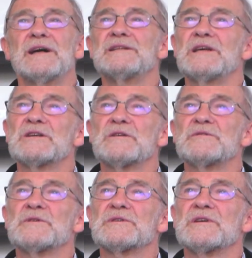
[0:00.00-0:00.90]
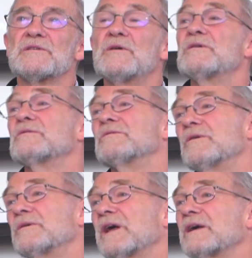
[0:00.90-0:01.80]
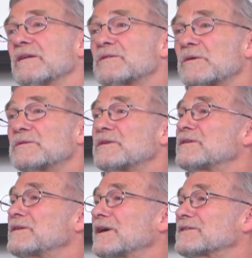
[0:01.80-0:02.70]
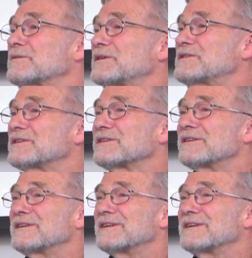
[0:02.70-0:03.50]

And the interviewer said, oh, okay, let's go to the next question.